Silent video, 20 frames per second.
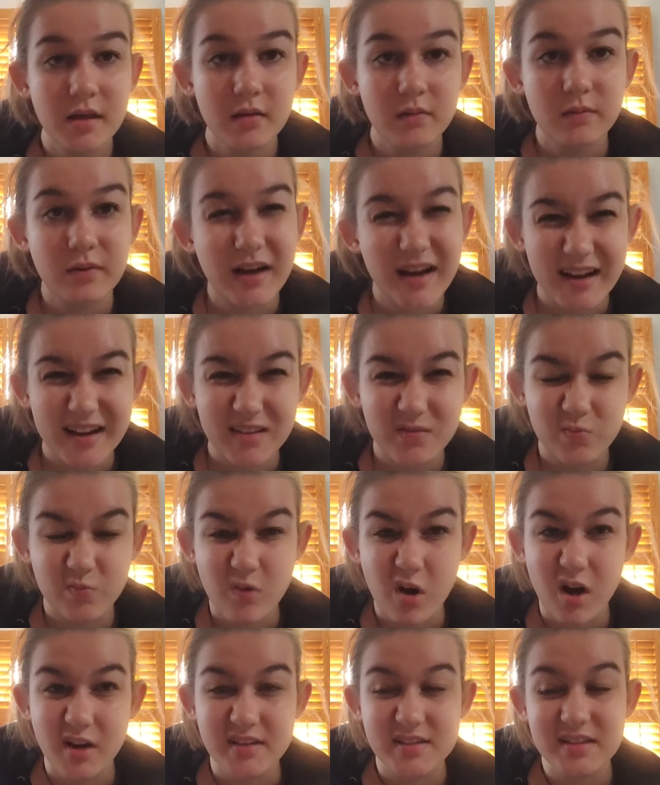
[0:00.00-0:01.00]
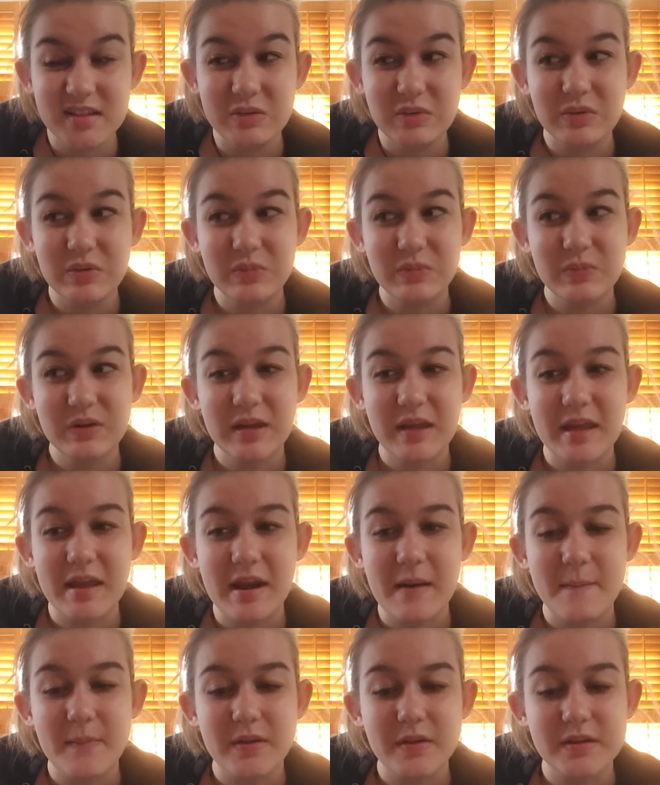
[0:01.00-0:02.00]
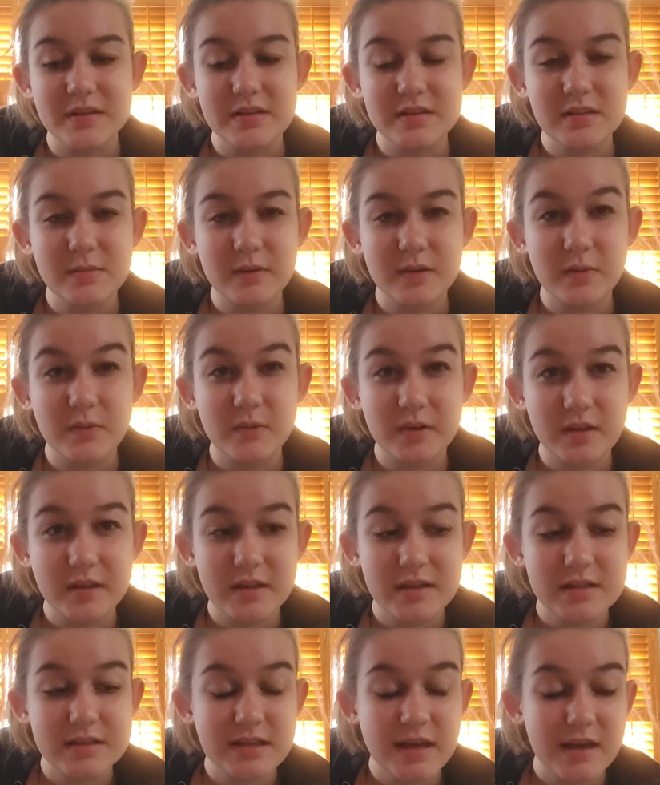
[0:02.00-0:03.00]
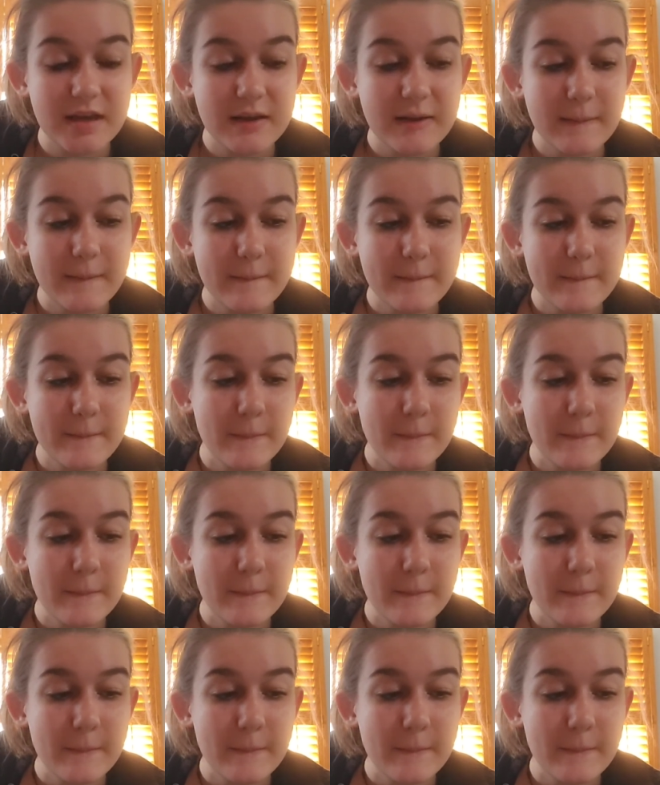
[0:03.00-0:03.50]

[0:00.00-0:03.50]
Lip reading: But I honestly wouldn't pick it up unless it's something really exciting.